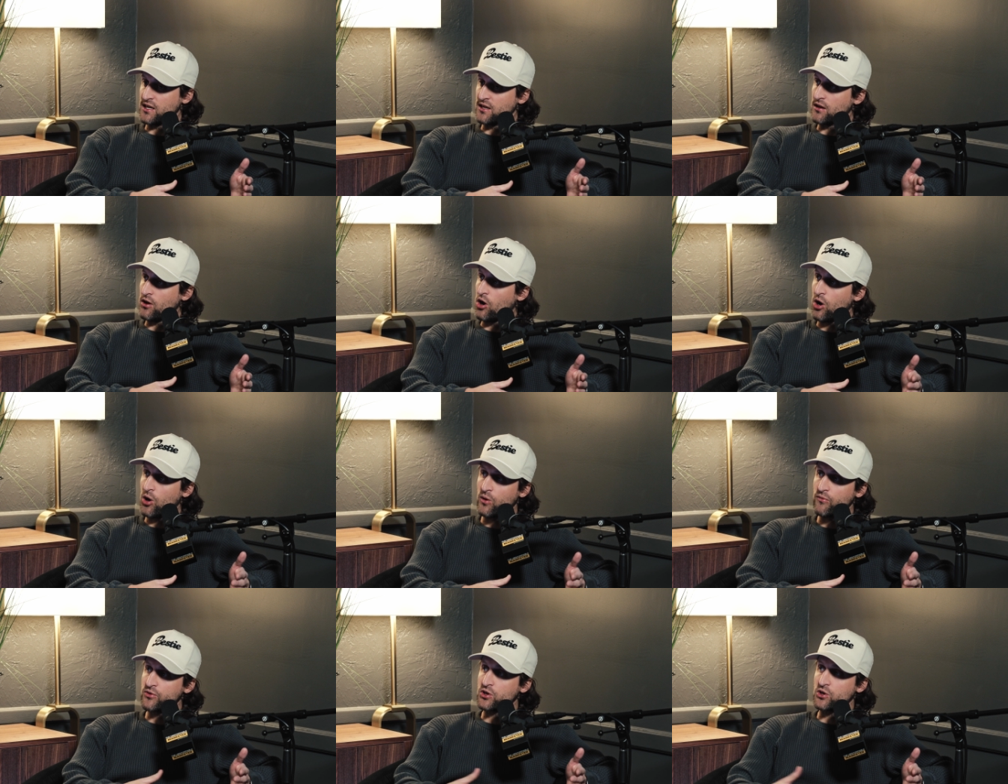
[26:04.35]
at
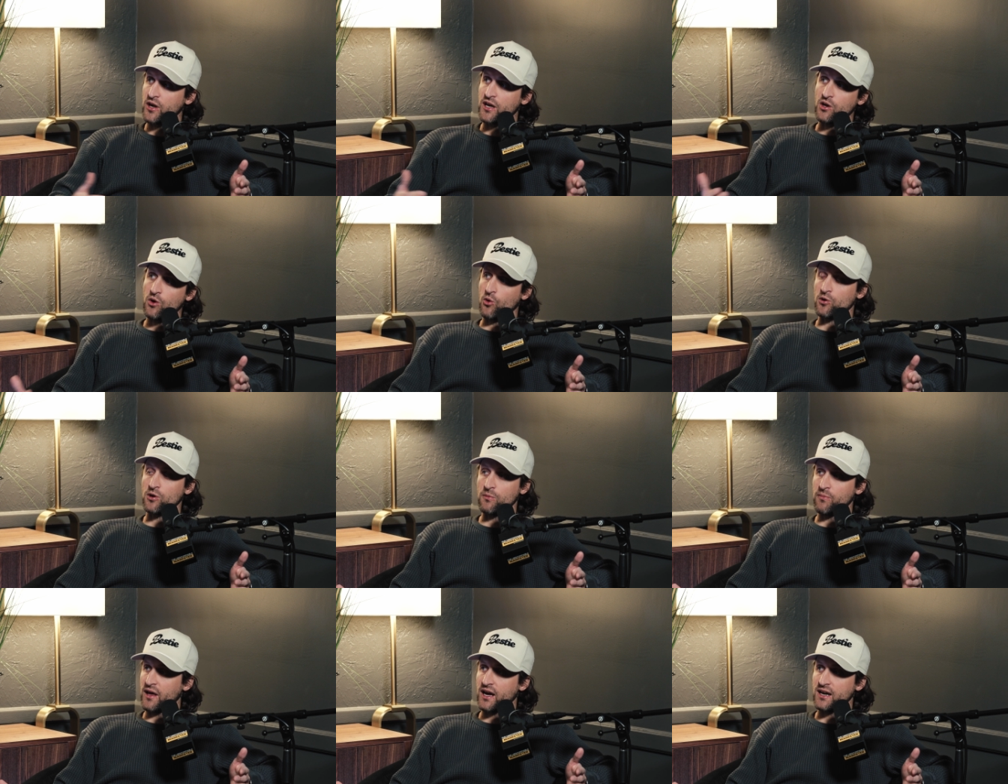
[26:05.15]
all of the great
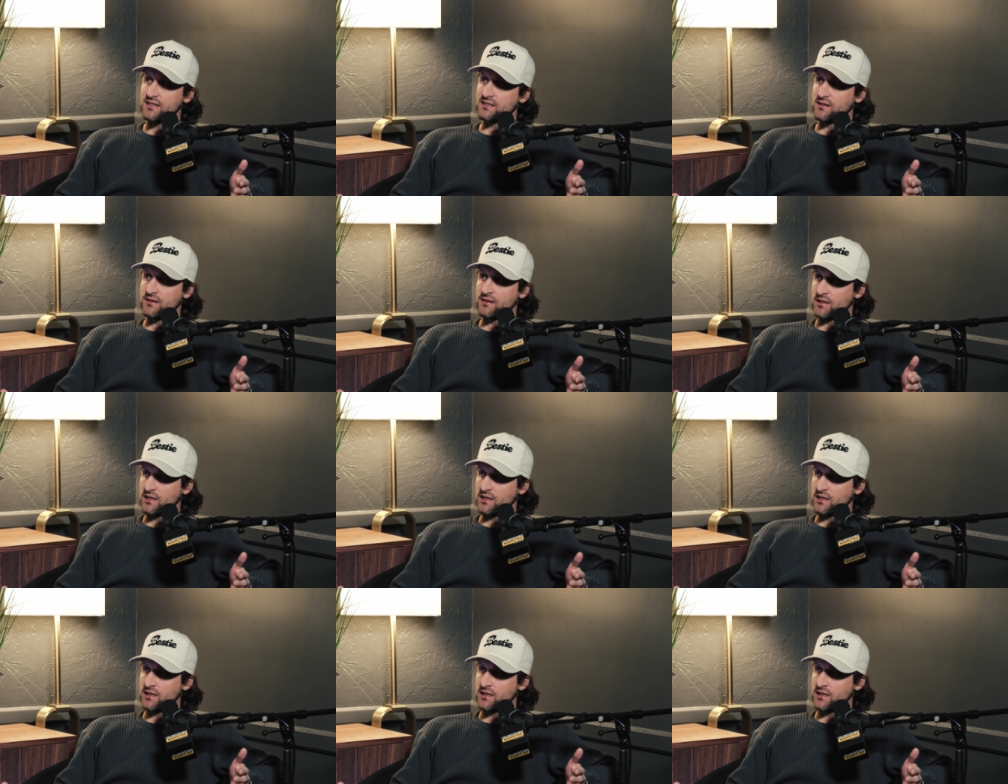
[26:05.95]
quarterbacks in the